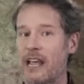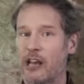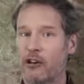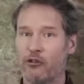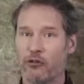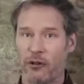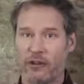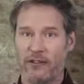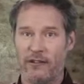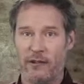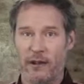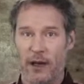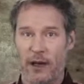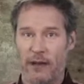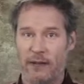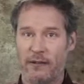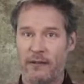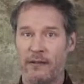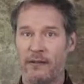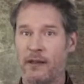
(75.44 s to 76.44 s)
interest
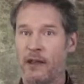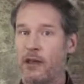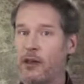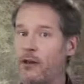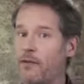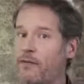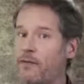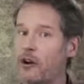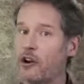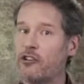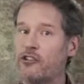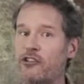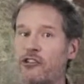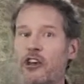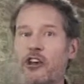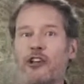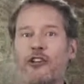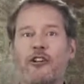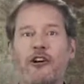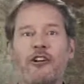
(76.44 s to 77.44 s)
us. First,
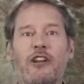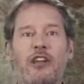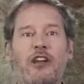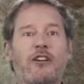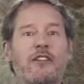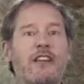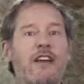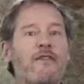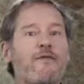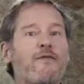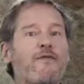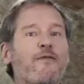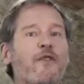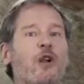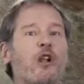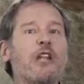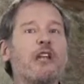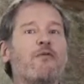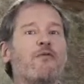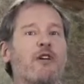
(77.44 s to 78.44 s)
Don Quixote
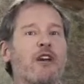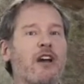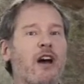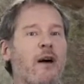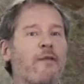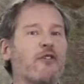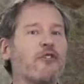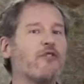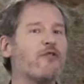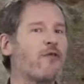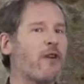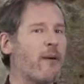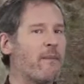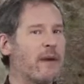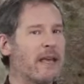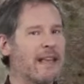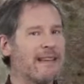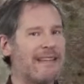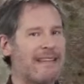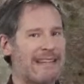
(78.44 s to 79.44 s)
fully recovers from
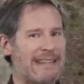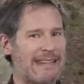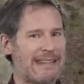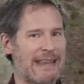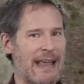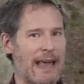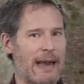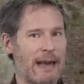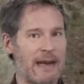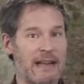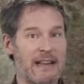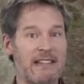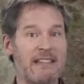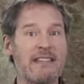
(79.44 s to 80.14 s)
his insanity.